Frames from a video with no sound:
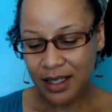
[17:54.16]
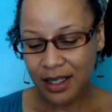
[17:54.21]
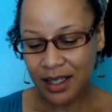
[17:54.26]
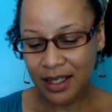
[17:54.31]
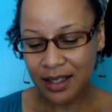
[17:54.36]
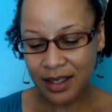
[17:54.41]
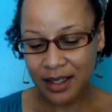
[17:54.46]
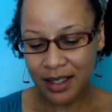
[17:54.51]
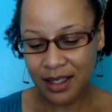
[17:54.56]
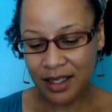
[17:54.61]

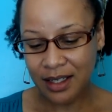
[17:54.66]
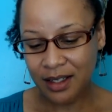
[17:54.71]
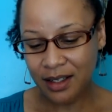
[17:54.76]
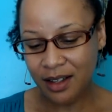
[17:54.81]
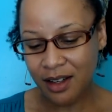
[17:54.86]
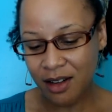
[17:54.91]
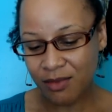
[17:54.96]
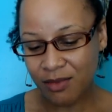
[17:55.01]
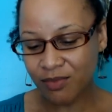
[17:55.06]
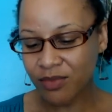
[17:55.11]
And then,
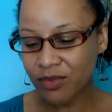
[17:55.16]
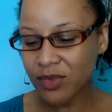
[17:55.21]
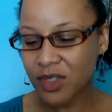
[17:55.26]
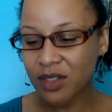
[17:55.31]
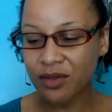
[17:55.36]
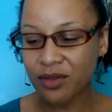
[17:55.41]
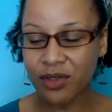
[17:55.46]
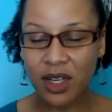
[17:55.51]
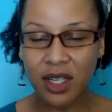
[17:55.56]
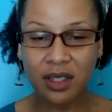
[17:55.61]
oh,
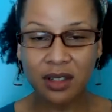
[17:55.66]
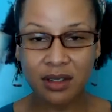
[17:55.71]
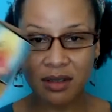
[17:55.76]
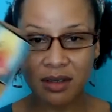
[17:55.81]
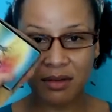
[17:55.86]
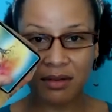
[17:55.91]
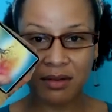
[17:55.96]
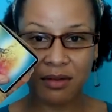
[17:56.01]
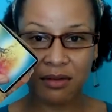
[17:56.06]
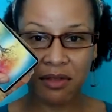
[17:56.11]

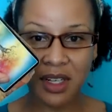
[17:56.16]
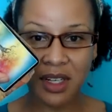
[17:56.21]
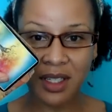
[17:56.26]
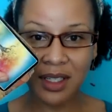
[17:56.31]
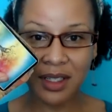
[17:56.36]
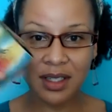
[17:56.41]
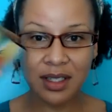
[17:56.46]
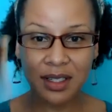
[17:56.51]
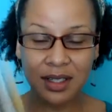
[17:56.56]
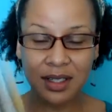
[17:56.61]

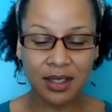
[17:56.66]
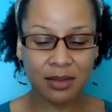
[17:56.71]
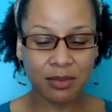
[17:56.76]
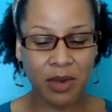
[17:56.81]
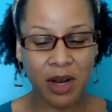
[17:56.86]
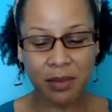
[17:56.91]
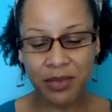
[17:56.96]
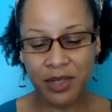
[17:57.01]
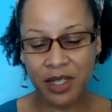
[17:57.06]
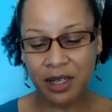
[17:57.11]
friendliness
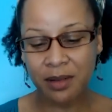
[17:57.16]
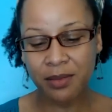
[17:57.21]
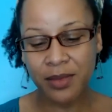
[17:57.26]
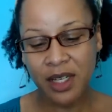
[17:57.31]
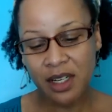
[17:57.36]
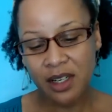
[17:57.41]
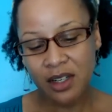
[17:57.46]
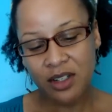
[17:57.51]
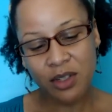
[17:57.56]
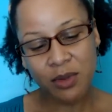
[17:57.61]
popped up.
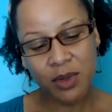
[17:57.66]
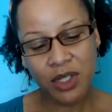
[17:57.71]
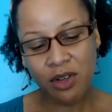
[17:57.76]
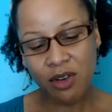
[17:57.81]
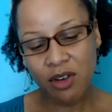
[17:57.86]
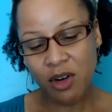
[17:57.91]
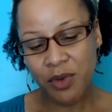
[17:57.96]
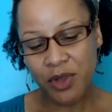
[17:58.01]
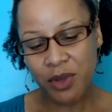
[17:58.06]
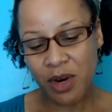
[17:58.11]
So what's
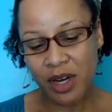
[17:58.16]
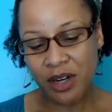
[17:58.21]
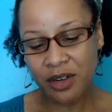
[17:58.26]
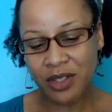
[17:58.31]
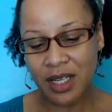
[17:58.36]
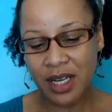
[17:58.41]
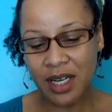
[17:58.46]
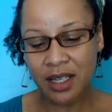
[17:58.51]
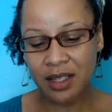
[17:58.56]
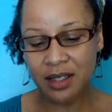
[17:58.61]
going on with the water
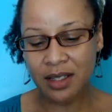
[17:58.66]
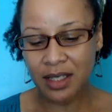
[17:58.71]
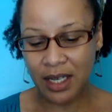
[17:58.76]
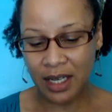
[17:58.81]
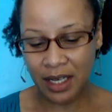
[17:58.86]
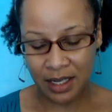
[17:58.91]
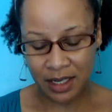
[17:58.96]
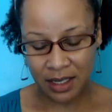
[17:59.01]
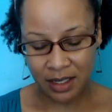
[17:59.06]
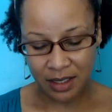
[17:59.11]
signs?
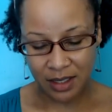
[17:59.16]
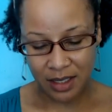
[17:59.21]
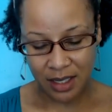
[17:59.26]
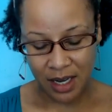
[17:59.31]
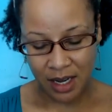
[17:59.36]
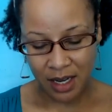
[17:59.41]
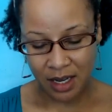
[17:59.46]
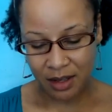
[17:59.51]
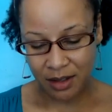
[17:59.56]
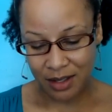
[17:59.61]
And
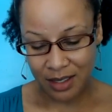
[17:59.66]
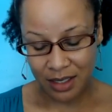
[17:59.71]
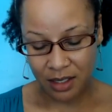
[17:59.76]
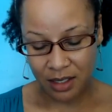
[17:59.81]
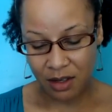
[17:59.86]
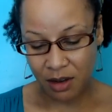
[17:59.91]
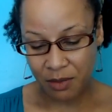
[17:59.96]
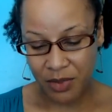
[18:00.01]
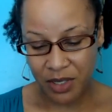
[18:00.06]
this is all